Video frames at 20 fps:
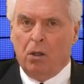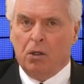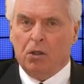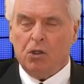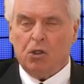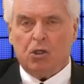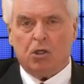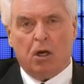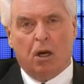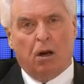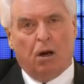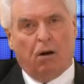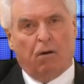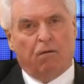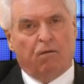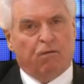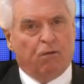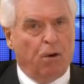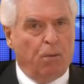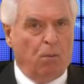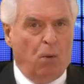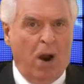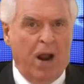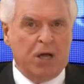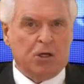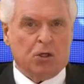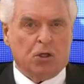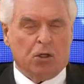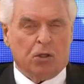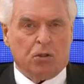sin from
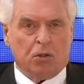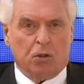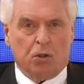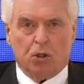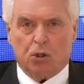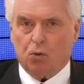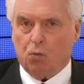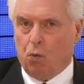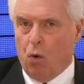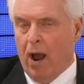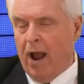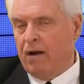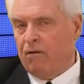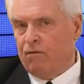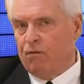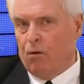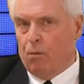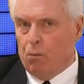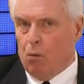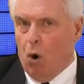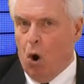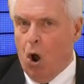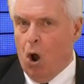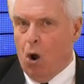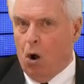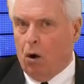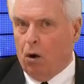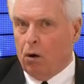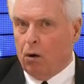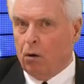righteousness, right from
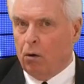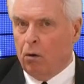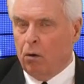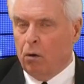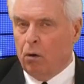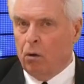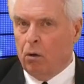wrong,